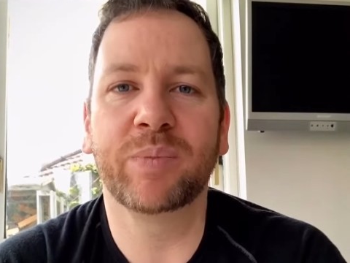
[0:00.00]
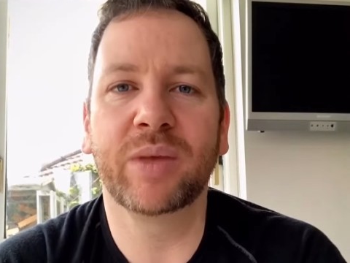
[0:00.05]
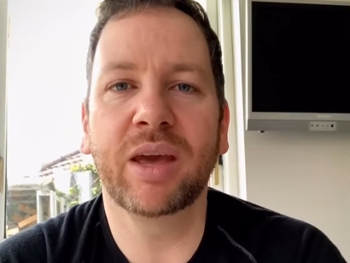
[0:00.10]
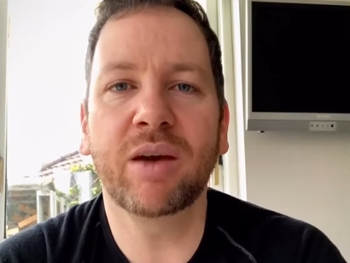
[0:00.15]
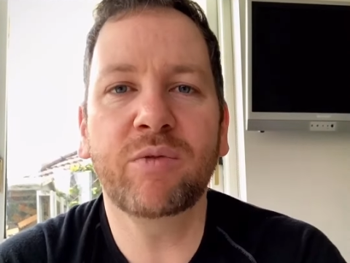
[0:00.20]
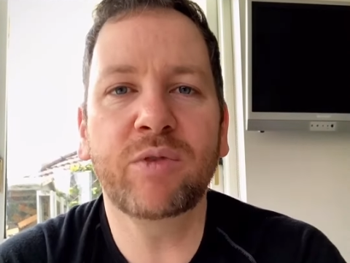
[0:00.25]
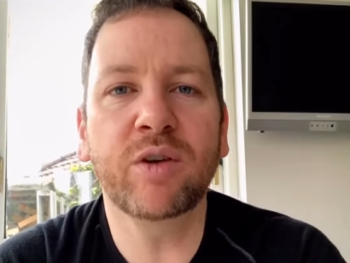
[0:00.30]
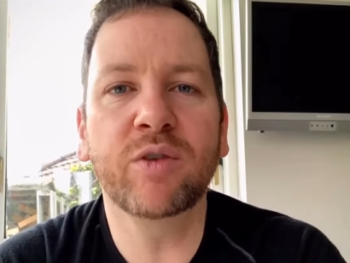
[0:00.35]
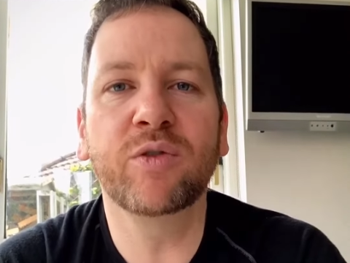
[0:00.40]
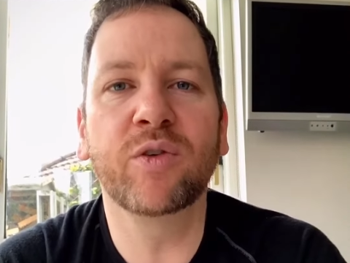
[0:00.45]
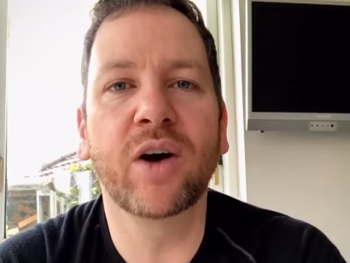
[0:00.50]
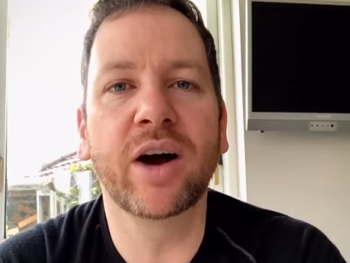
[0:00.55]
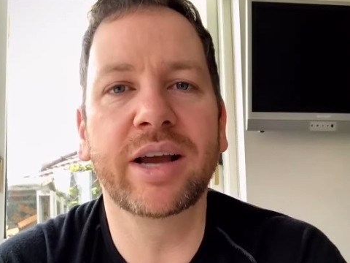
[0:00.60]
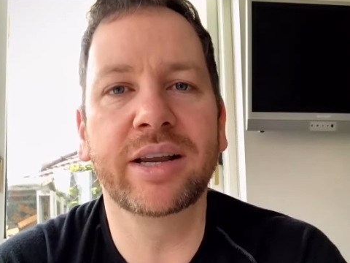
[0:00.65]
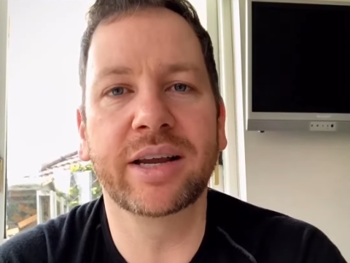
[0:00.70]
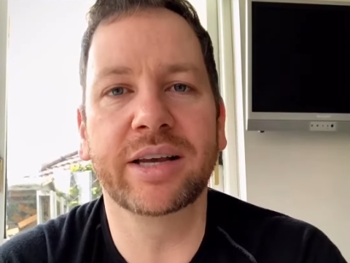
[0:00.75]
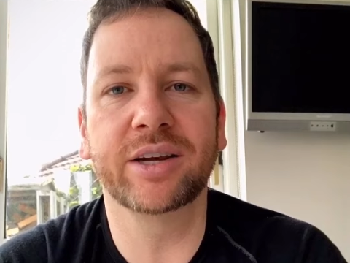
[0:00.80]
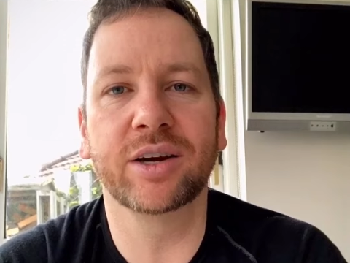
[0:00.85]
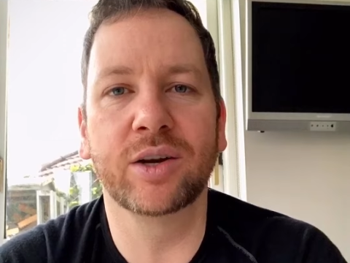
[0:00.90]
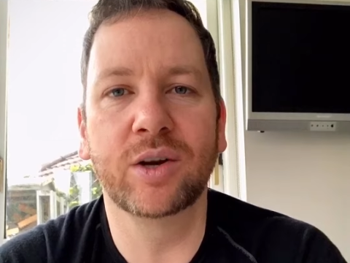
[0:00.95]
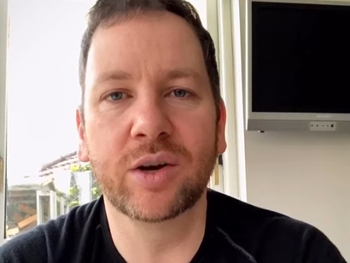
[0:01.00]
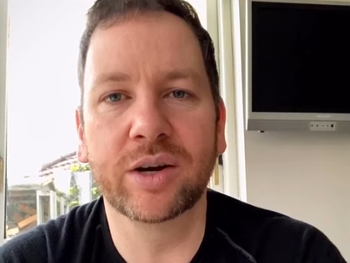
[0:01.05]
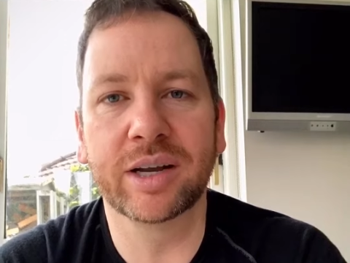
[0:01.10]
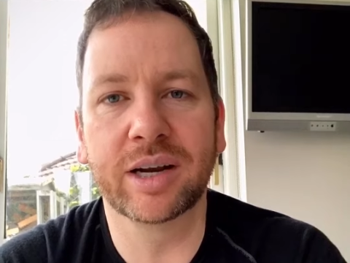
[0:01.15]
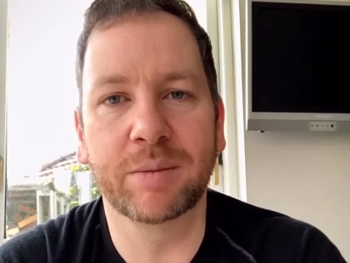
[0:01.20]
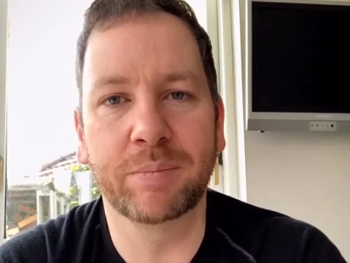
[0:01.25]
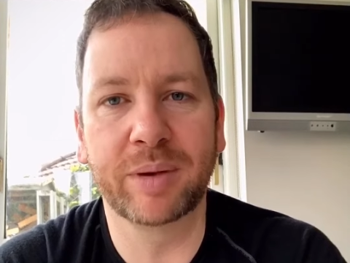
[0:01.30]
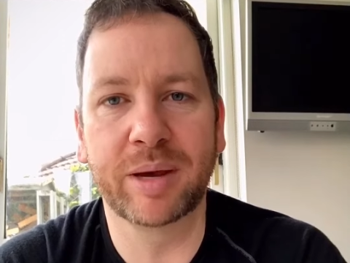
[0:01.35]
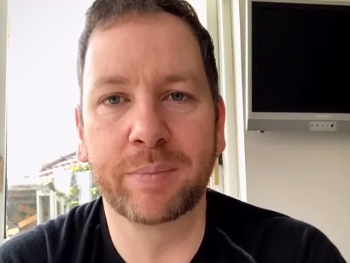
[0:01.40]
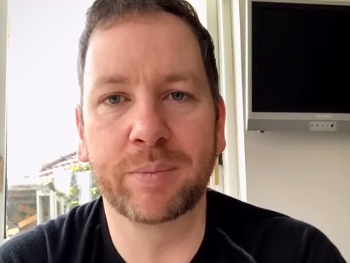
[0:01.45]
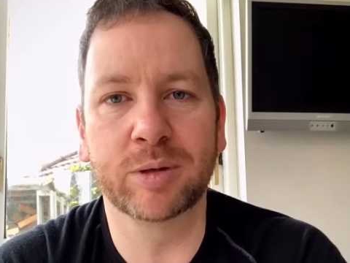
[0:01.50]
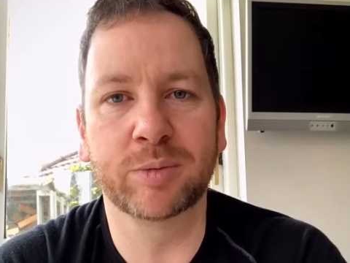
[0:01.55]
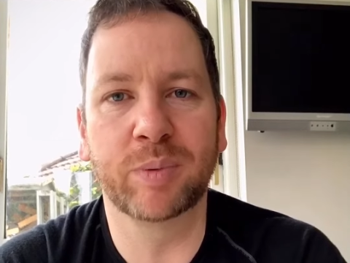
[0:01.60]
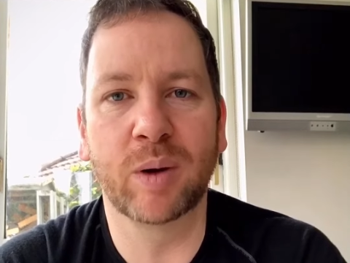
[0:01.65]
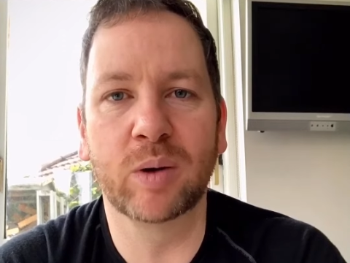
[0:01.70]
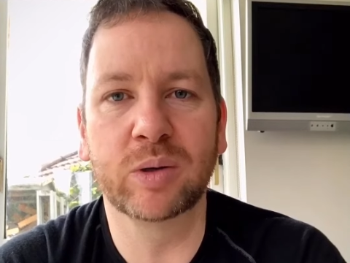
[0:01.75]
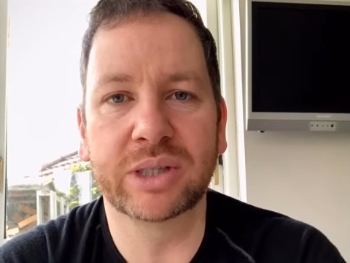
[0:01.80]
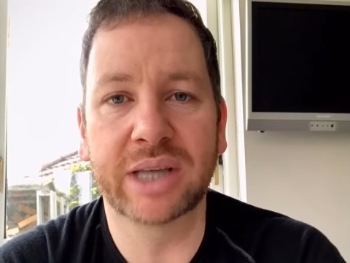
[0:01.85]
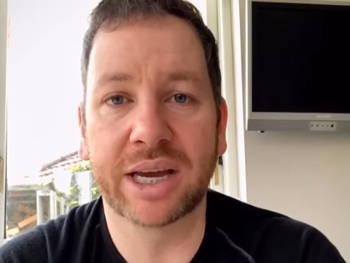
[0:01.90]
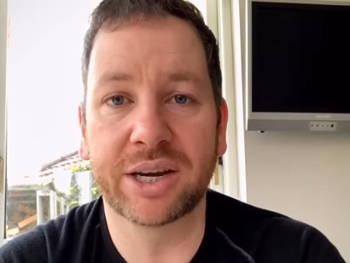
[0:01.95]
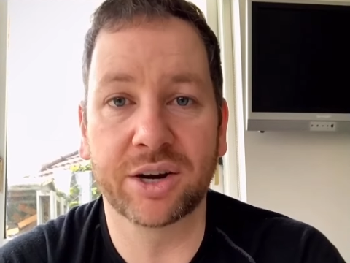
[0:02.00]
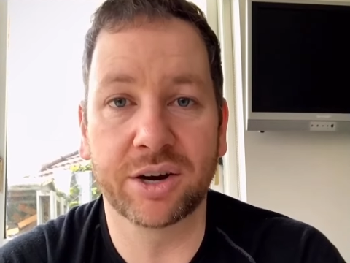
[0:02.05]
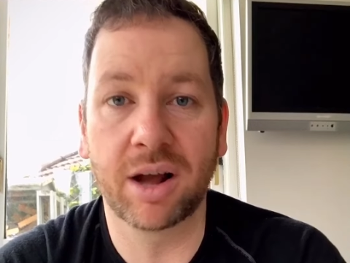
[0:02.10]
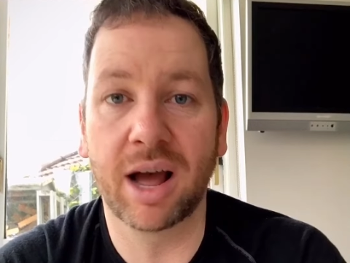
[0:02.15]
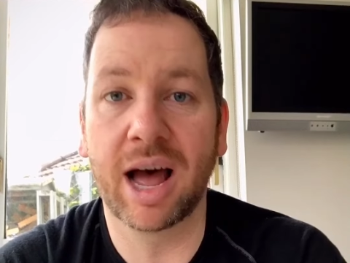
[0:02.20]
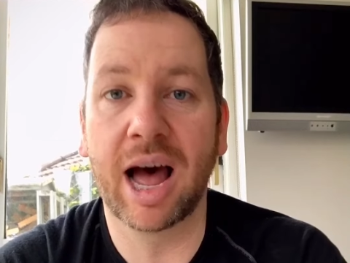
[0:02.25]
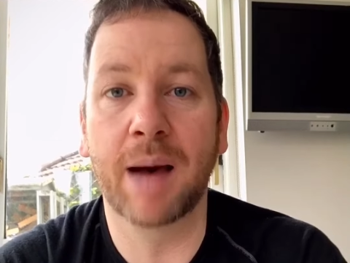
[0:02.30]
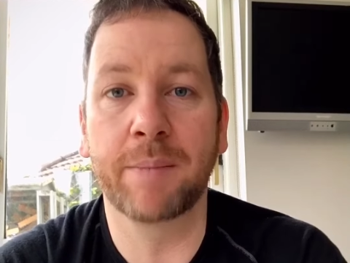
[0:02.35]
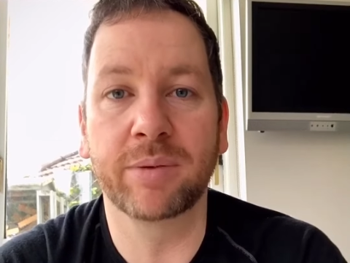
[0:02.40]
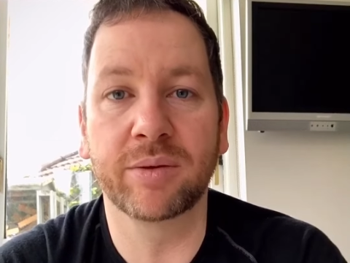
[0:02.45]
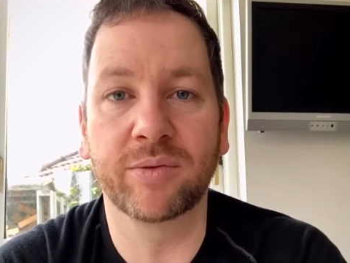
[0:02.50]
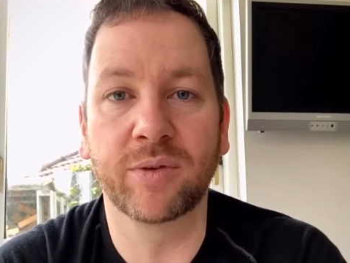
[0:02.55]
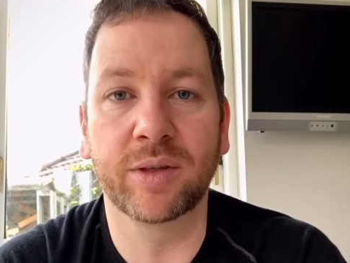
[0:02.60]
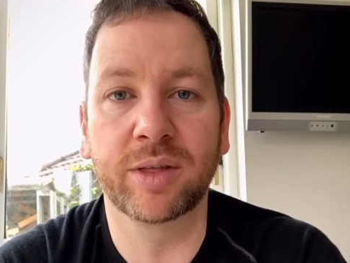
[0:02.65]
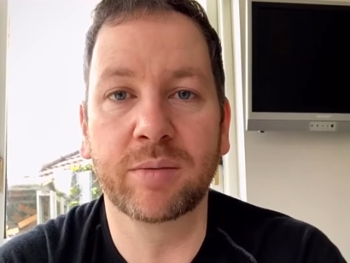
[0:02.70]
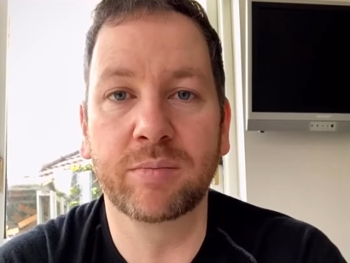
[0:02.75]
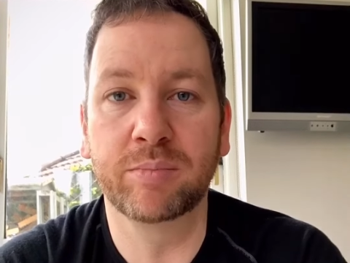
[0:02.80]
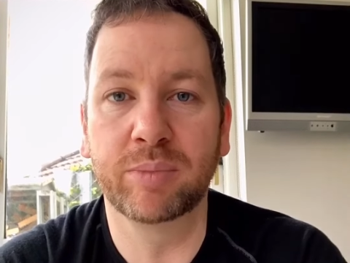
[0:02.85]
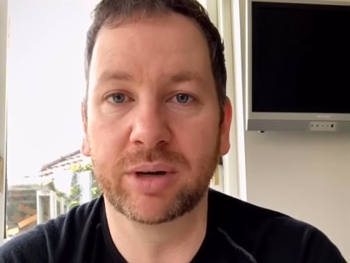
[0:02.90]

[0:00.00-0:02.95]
If you find that you're looking at people's posts and you're not happy for them,